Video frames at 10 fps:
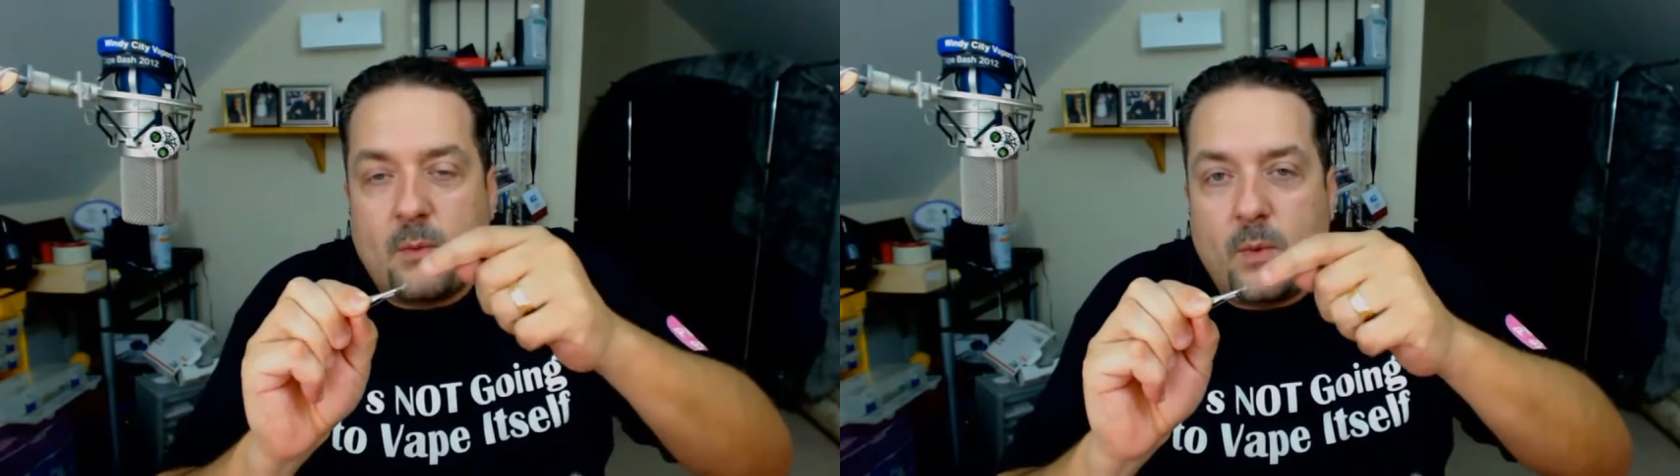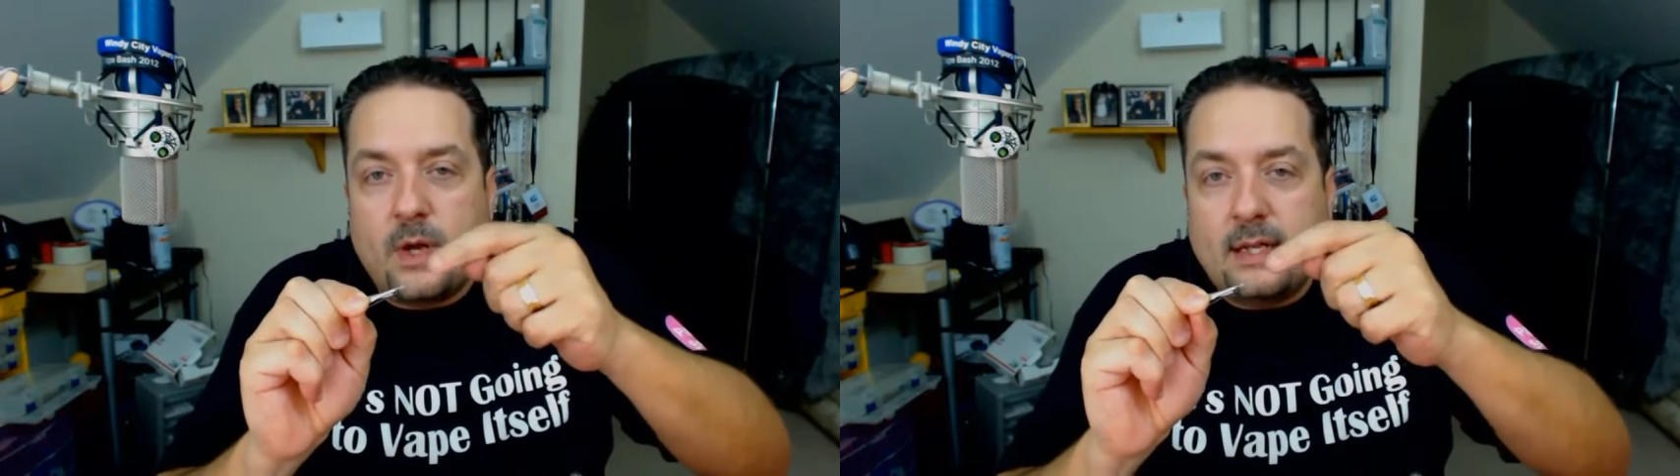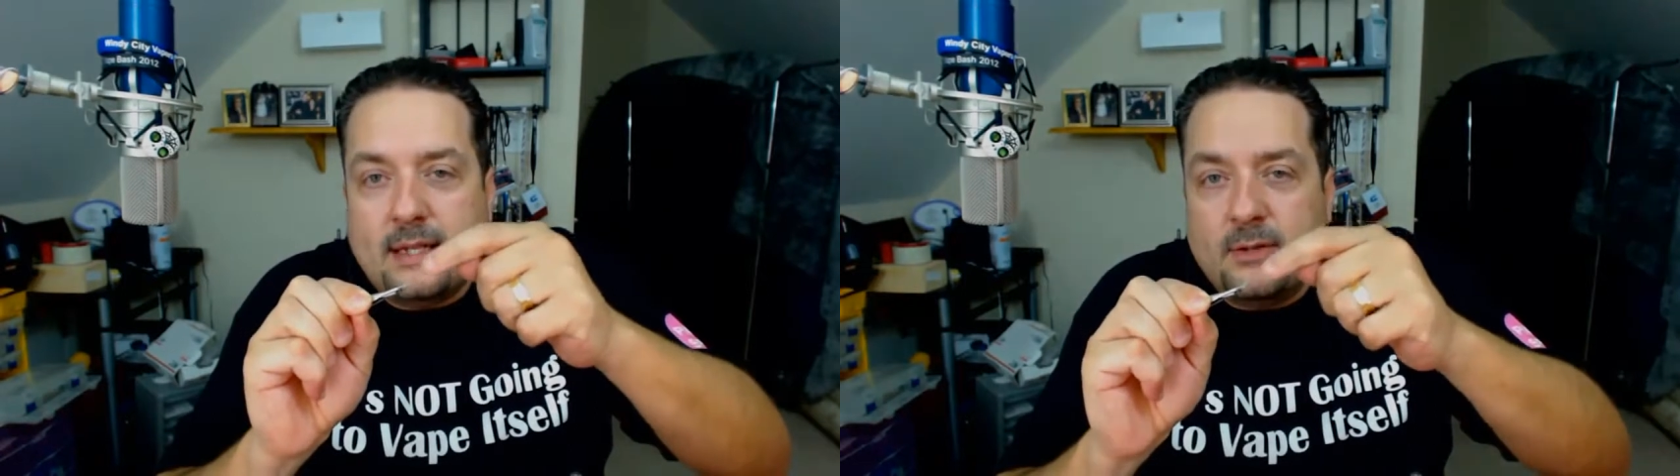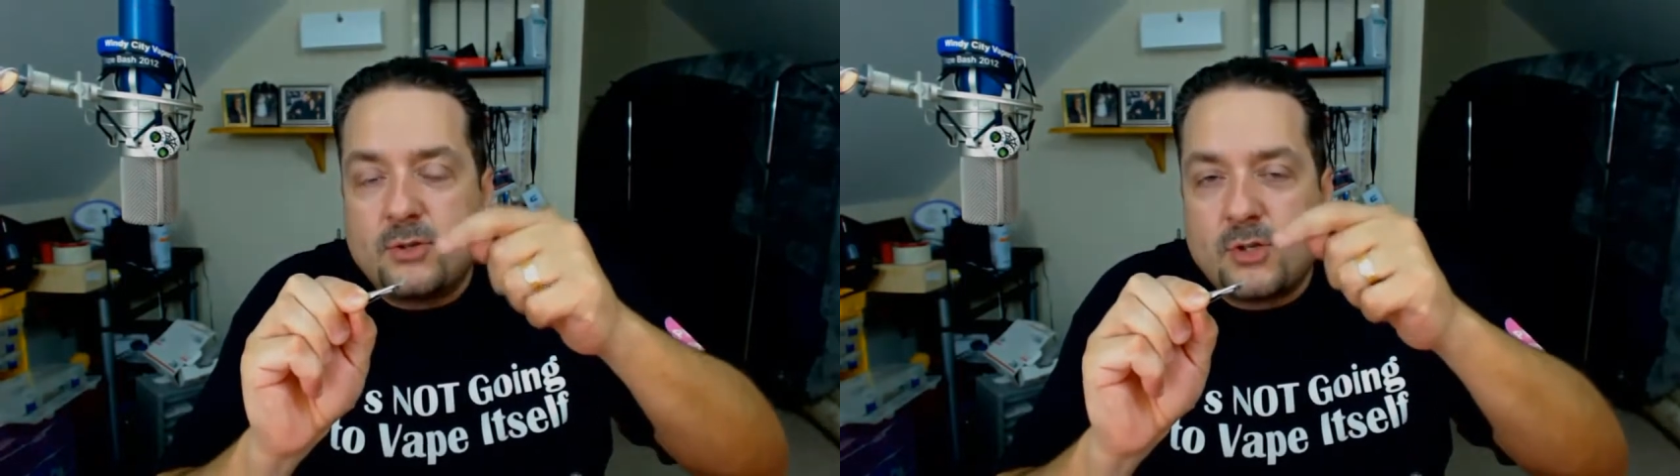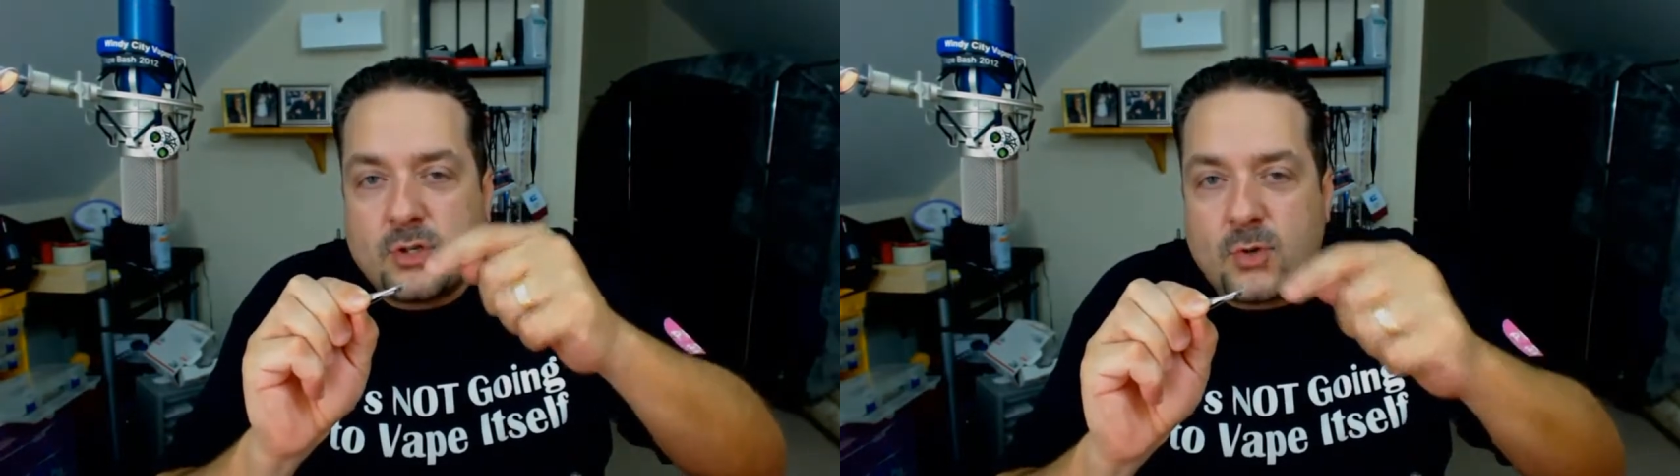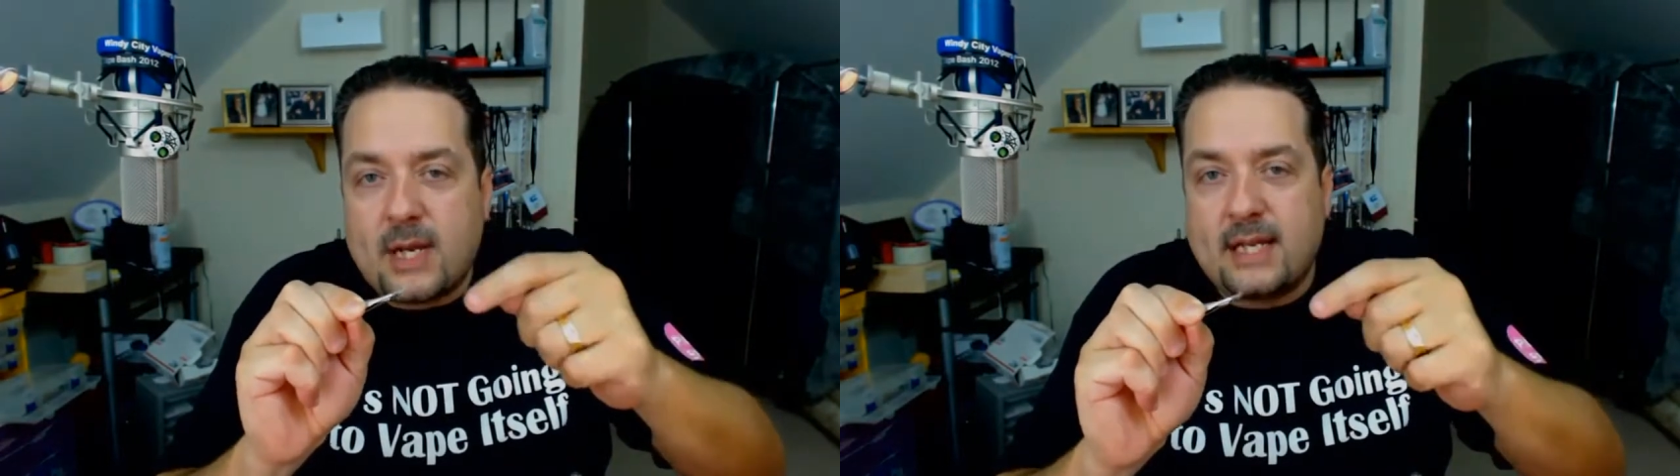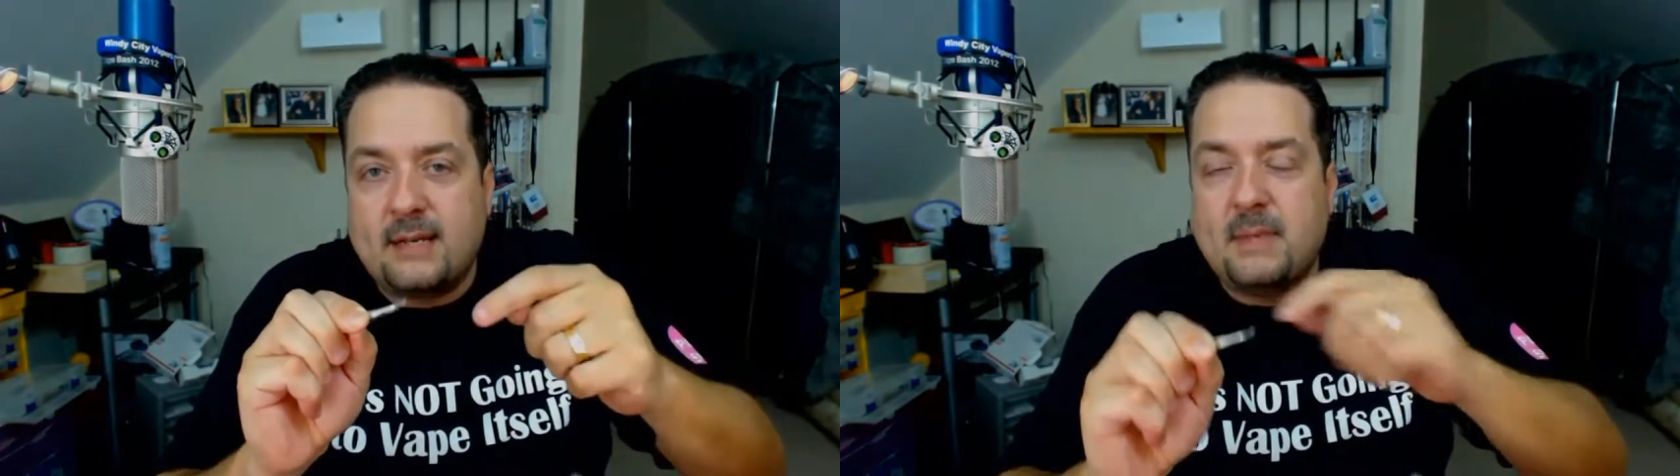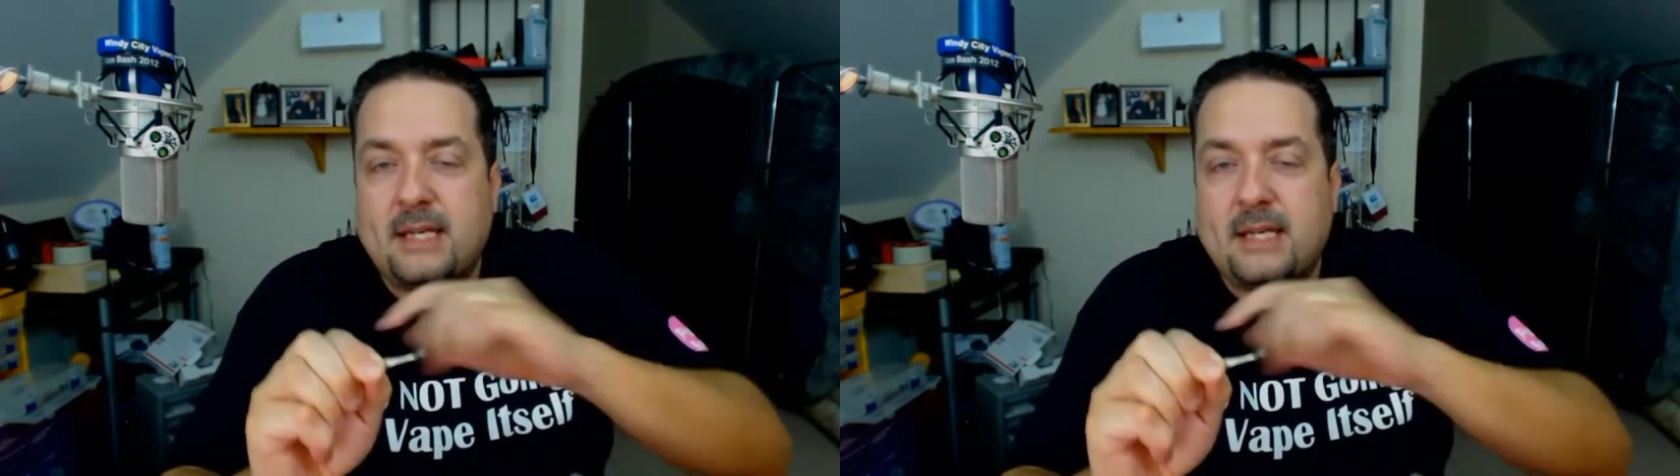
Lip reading: one little strand